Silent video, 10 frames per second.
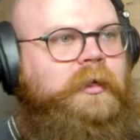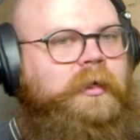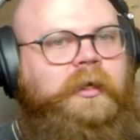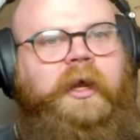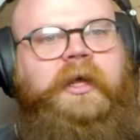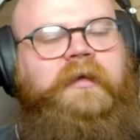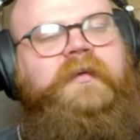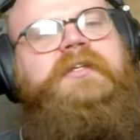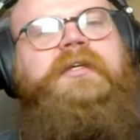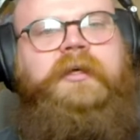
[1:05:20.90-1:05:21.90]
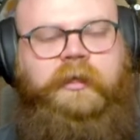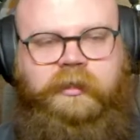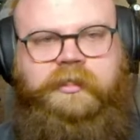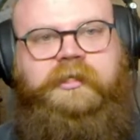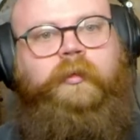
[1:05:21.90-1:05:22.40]
And I even did
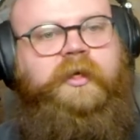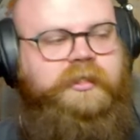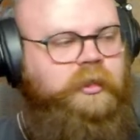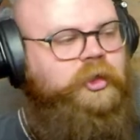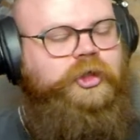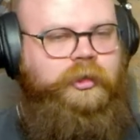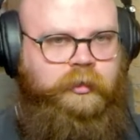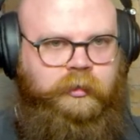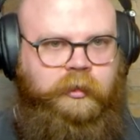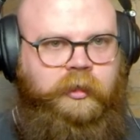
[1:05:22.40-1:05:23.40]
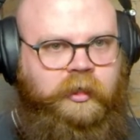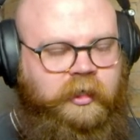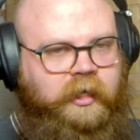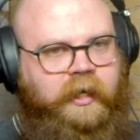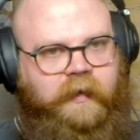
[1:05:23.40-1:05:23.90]
some research.
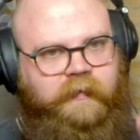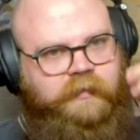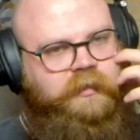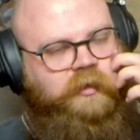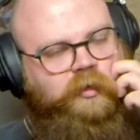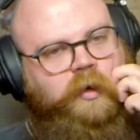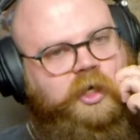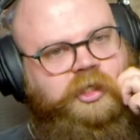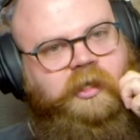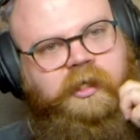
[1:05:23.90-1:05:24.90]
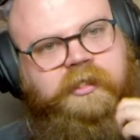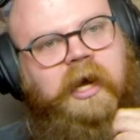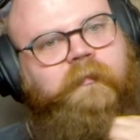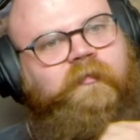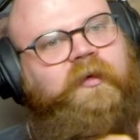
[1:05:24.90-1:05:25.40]
And through watching like
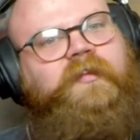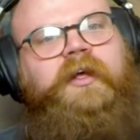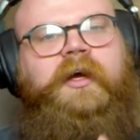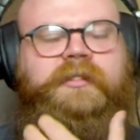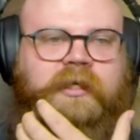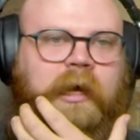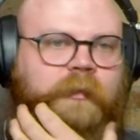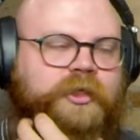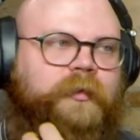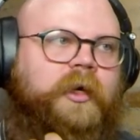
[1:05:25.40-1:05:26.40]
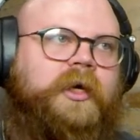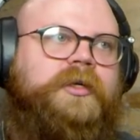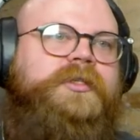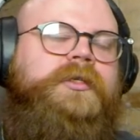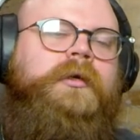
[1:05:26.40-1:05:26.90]
top 50 ice climbers
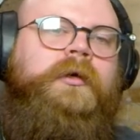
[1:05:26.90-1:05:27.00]
players